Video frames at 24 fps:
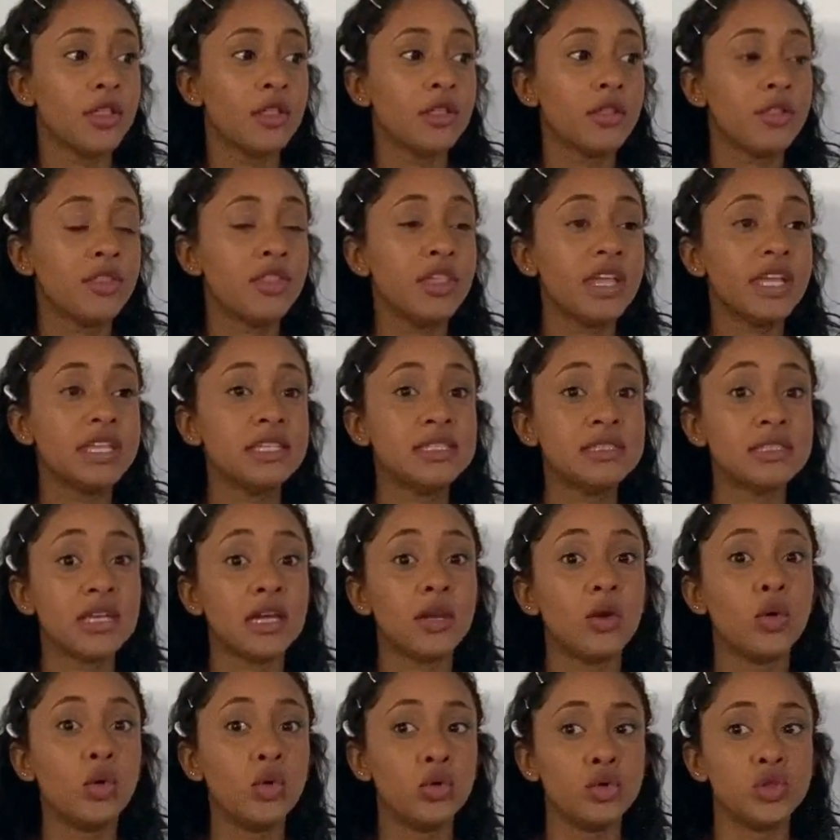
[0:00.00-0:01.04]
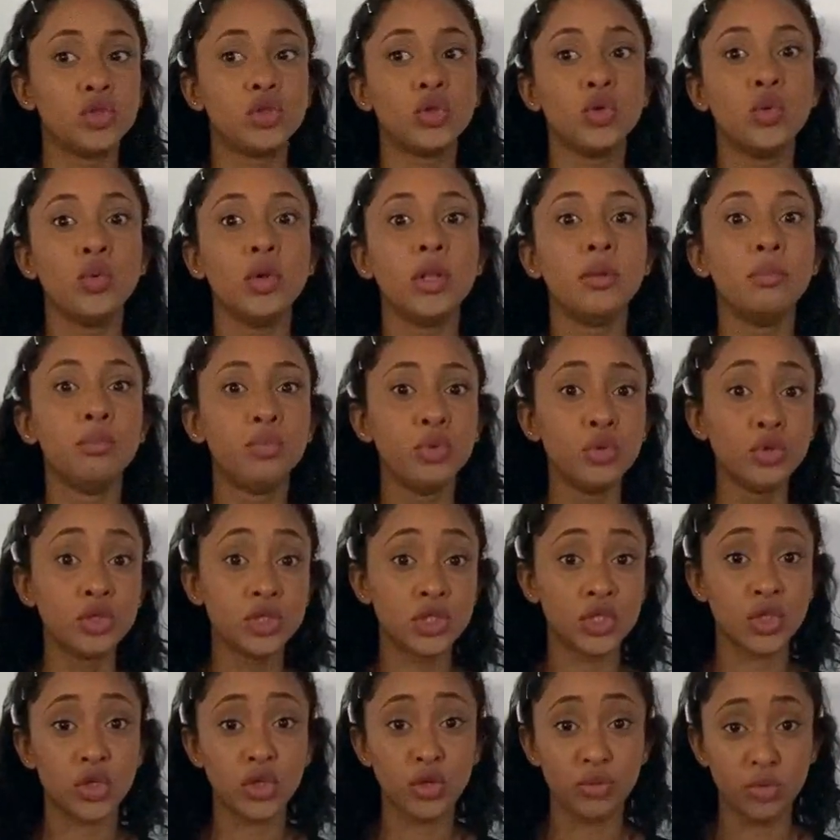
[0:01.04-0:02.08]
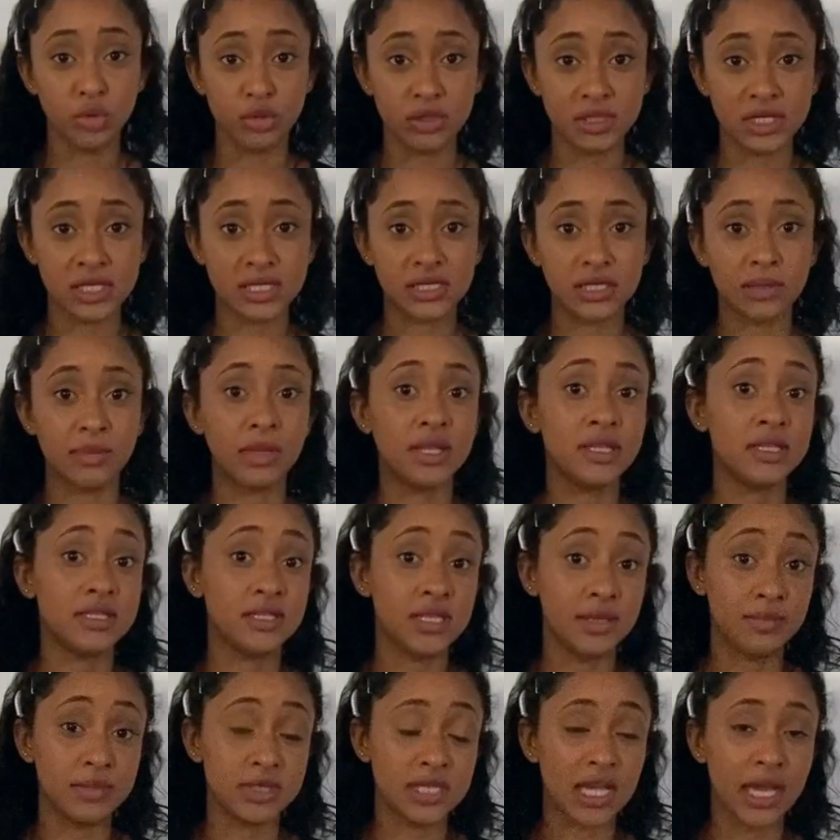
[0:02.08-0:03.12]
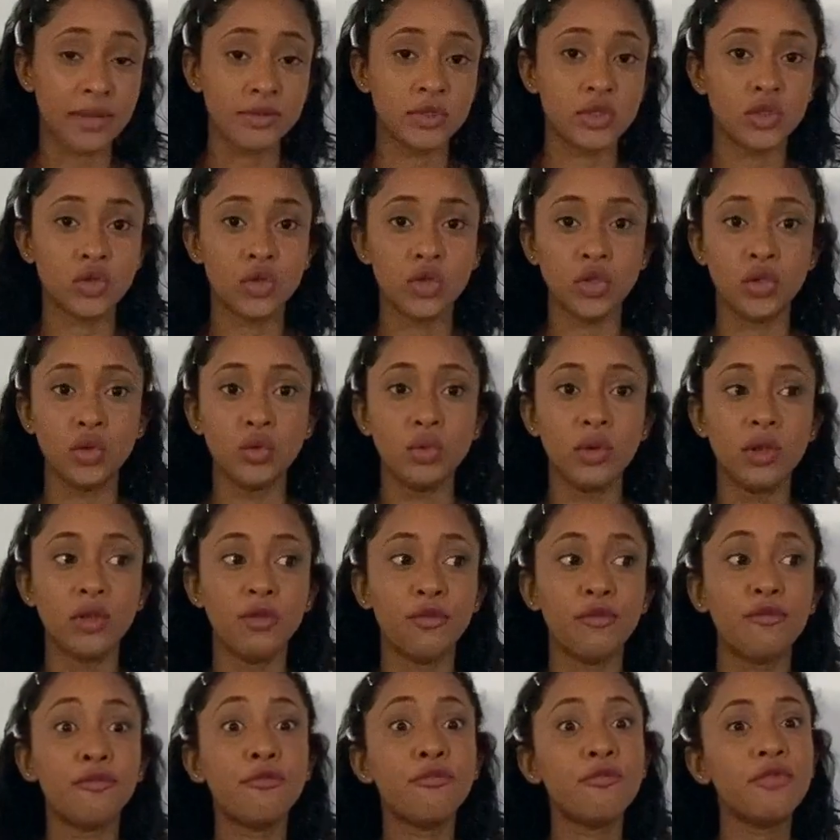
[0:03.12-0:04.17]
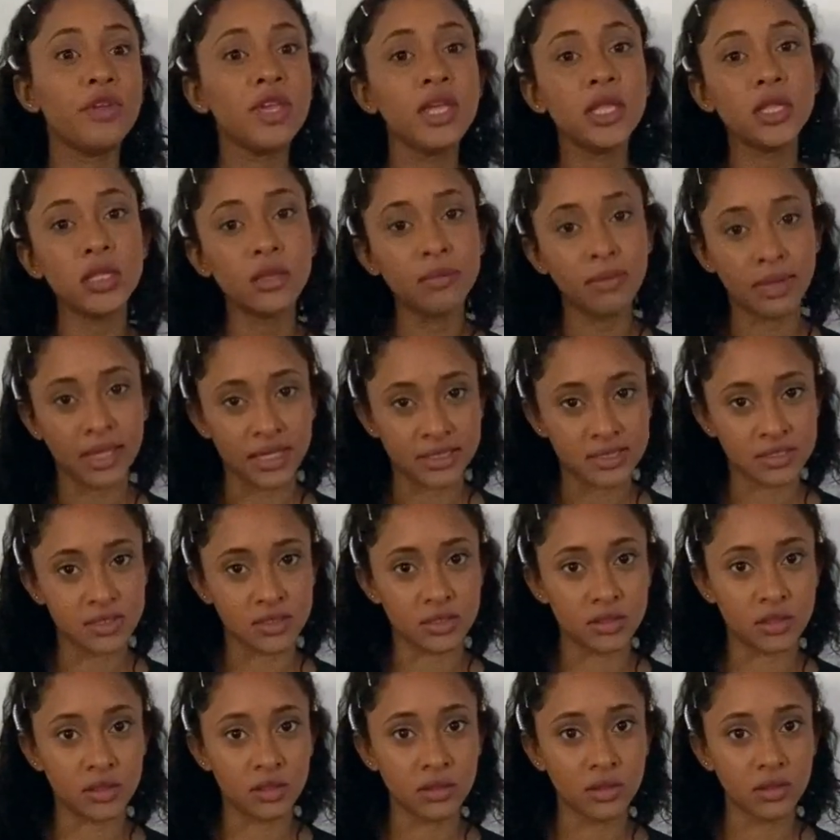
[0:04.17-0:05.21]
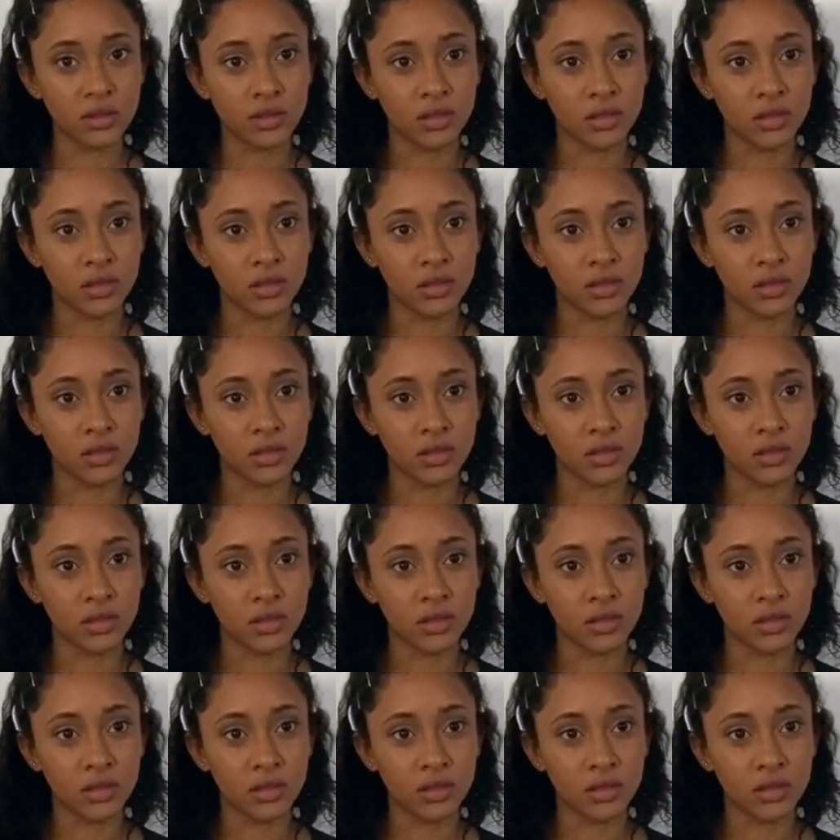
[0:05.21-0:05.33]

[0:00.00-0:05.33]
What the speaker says: things that also will boost your immune system at the same time, so you will feel better